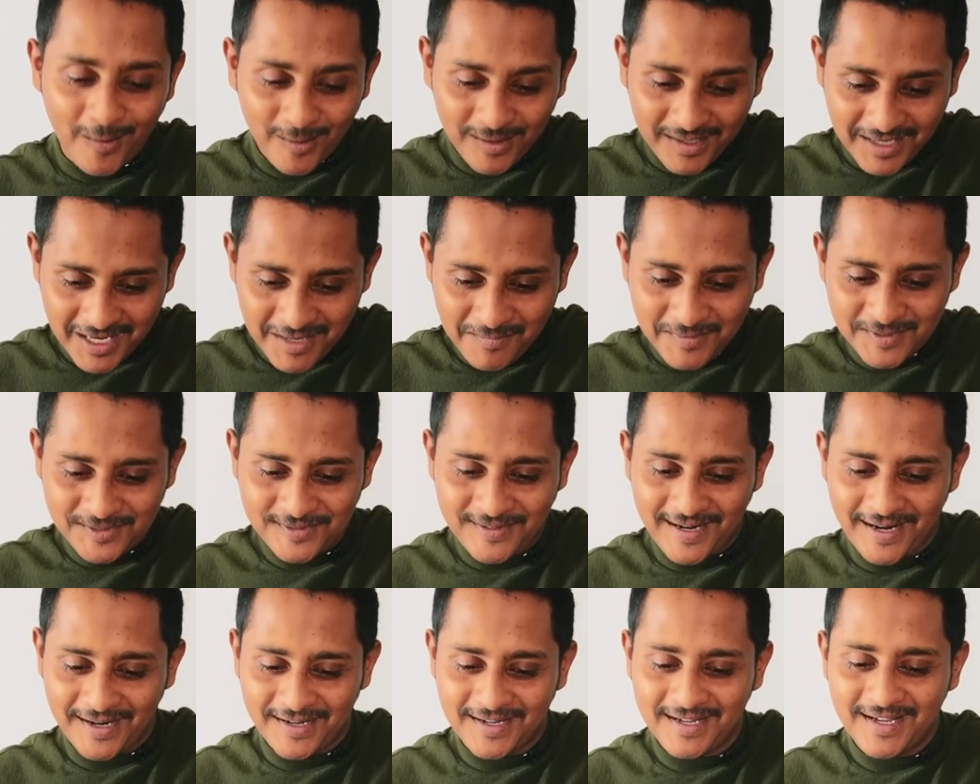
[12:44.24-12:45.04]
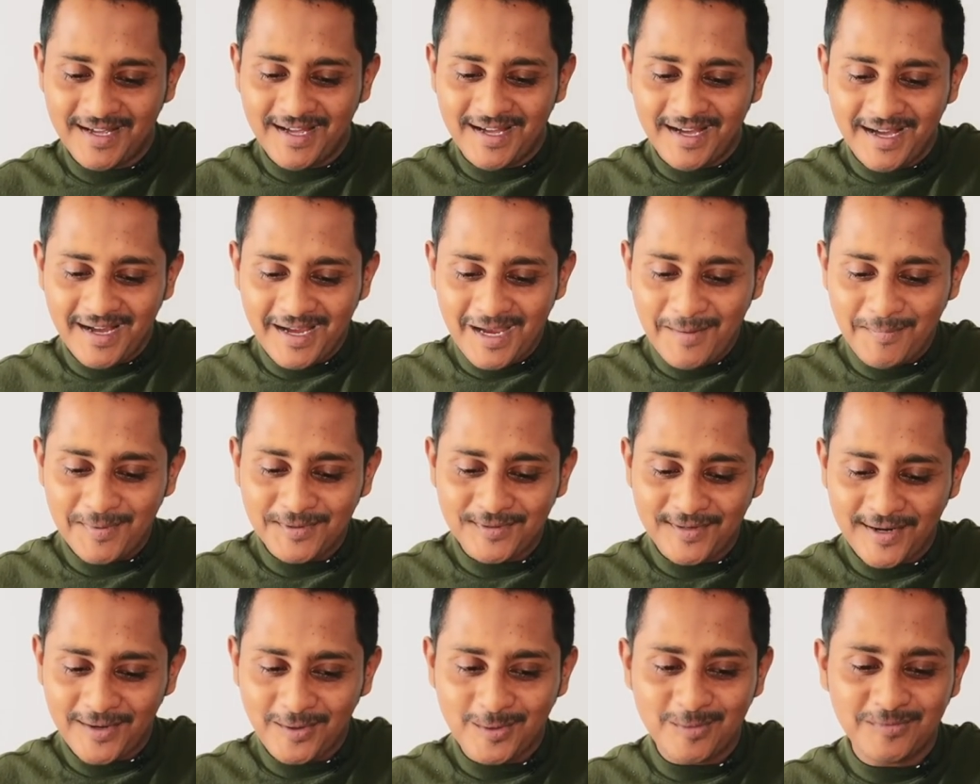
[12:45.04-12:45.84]
Keep a track. Keep a
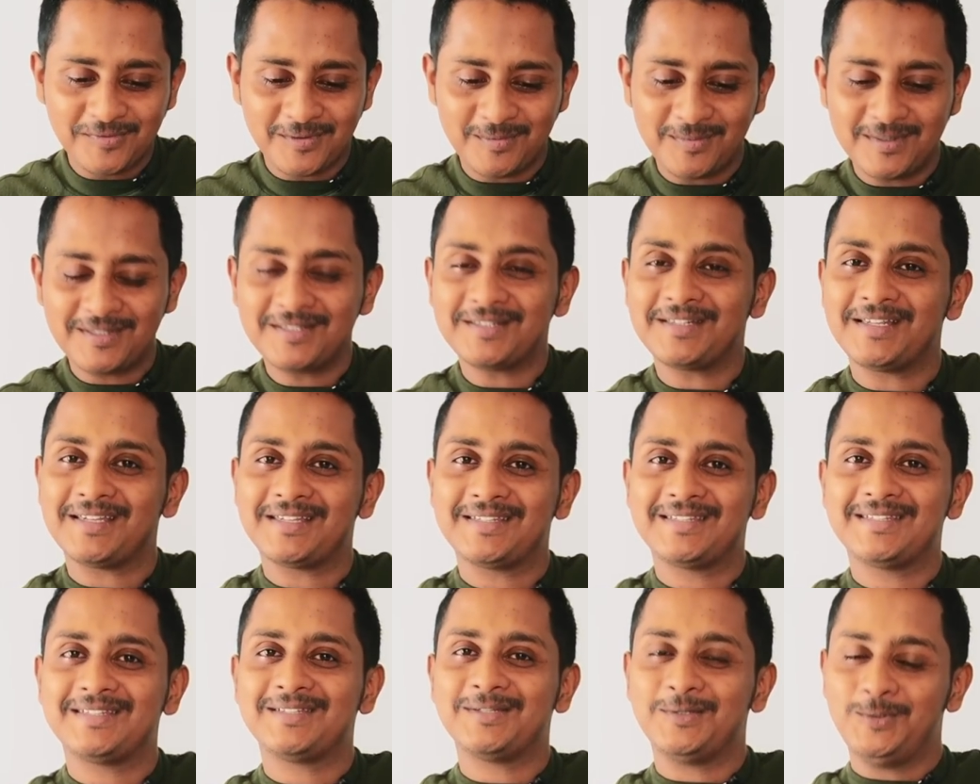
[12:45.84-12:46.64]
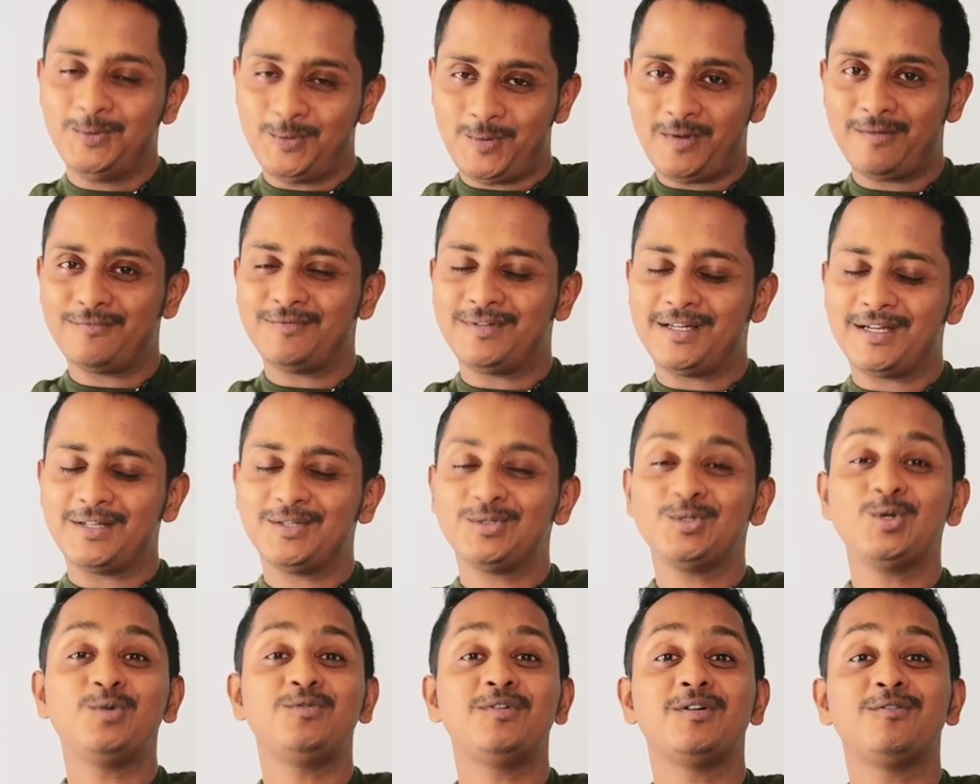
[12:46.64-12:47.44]
track of the mistakes you have done.
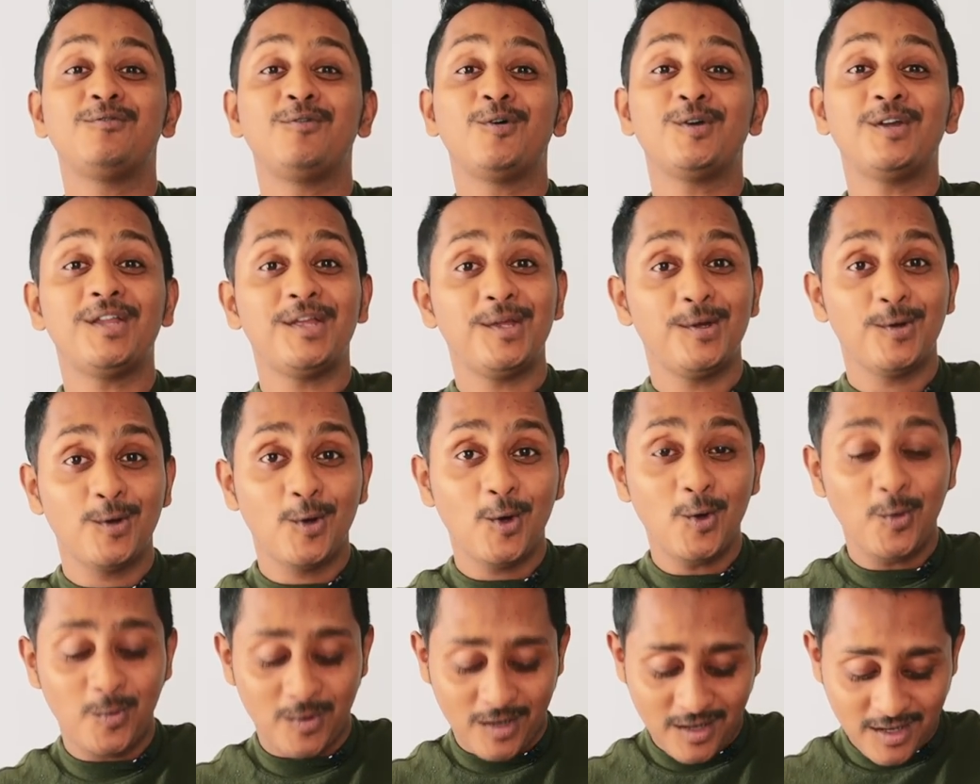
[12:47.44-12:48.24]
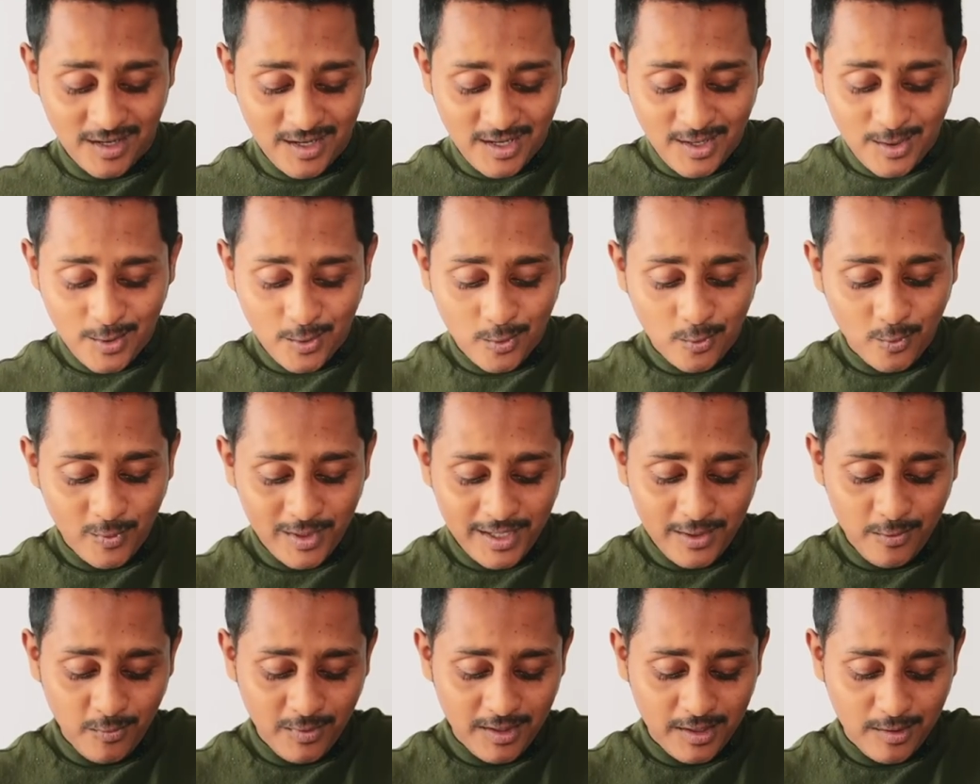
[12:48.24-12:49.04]
So for forty over,
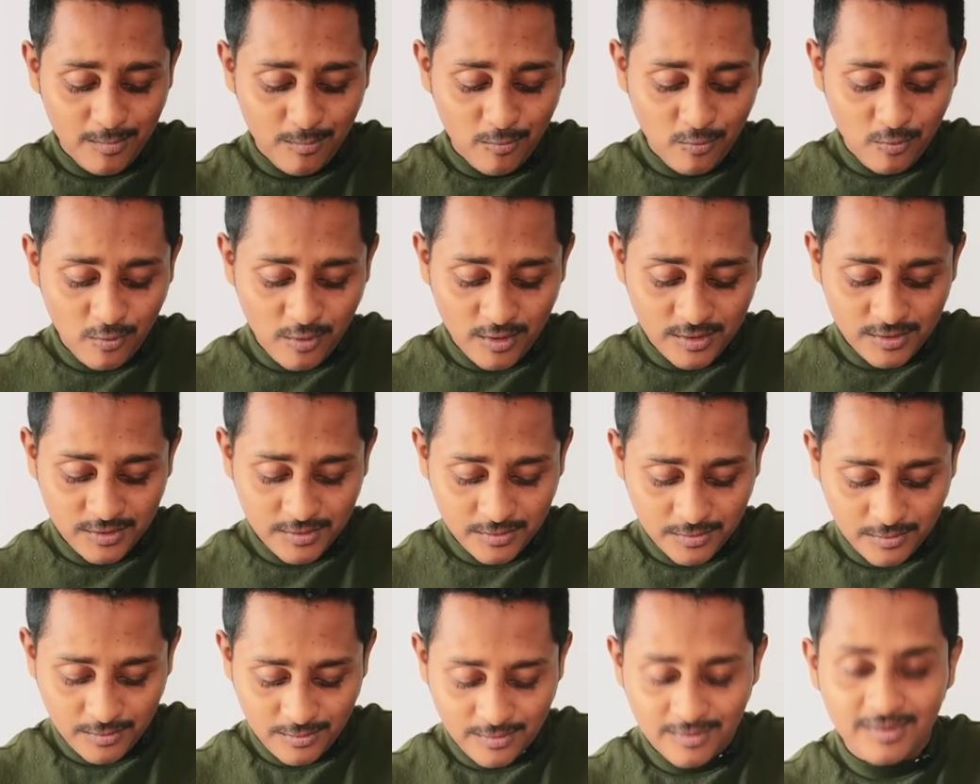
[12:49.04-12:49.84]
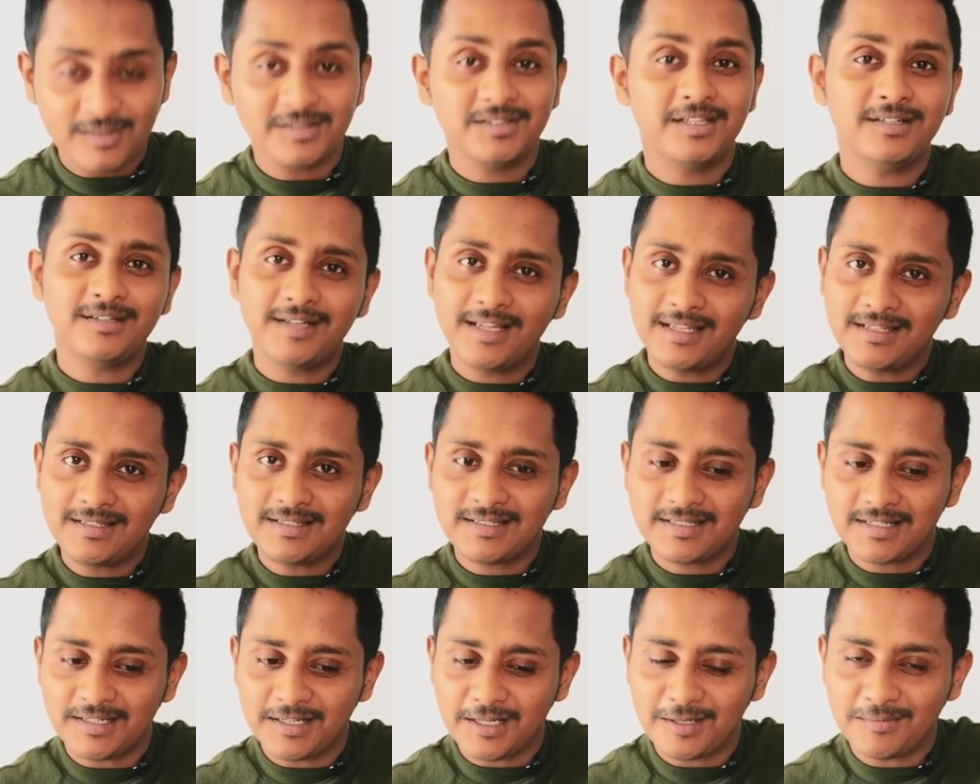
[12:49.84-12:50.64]
we will move on to the
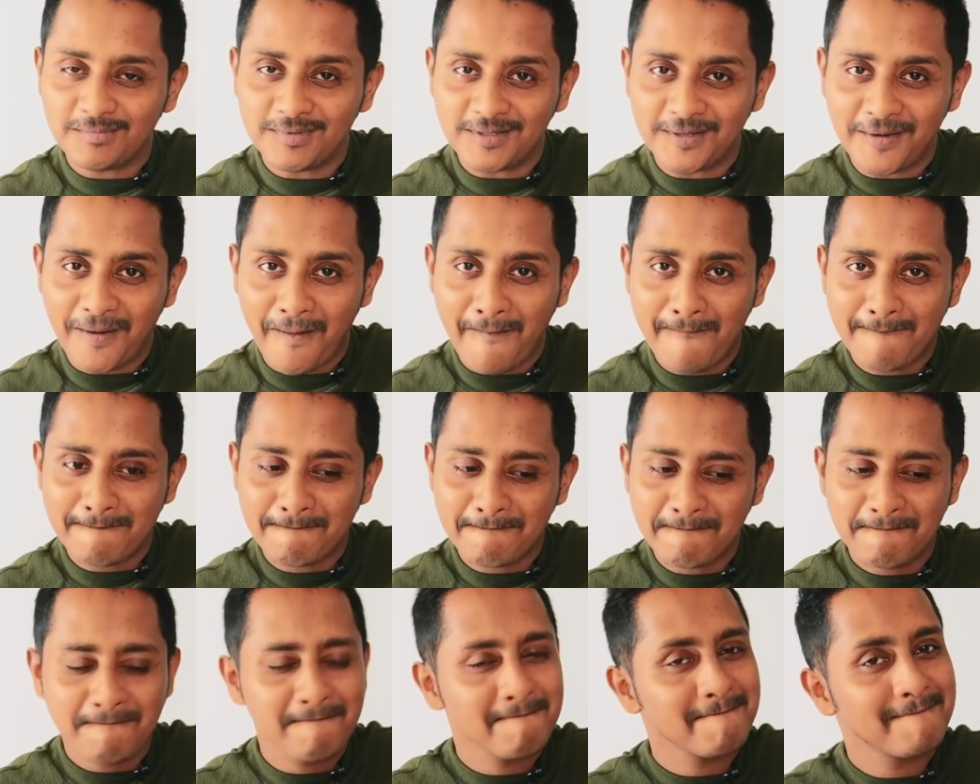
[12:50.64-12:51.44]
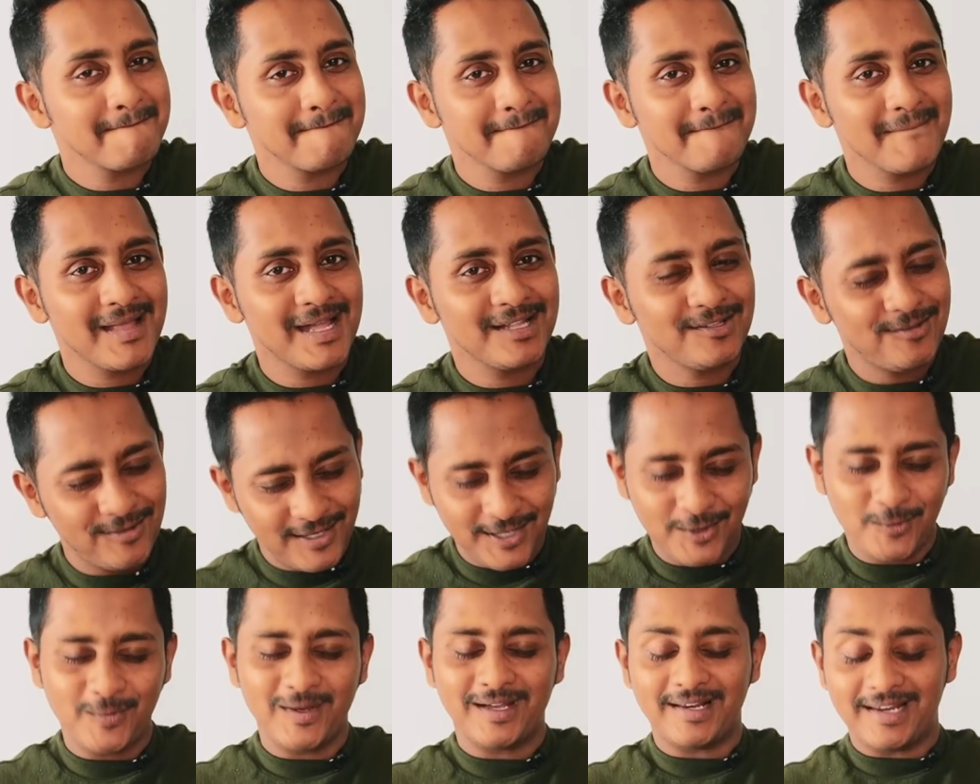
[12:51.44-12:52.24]
test number
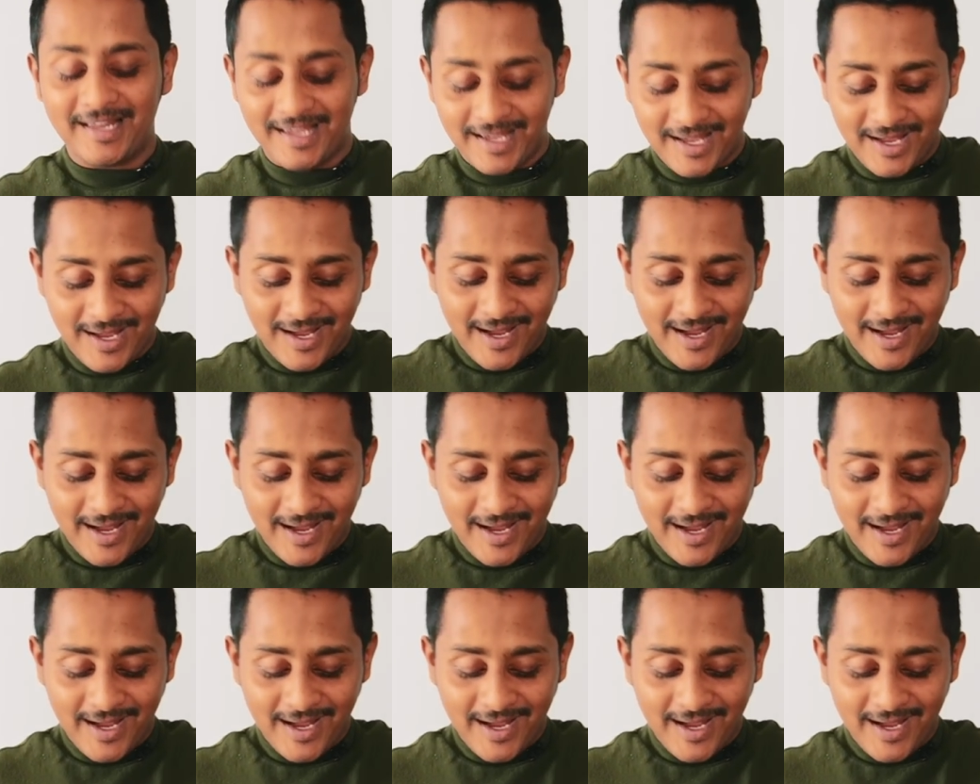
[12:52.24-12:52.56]
three quickly.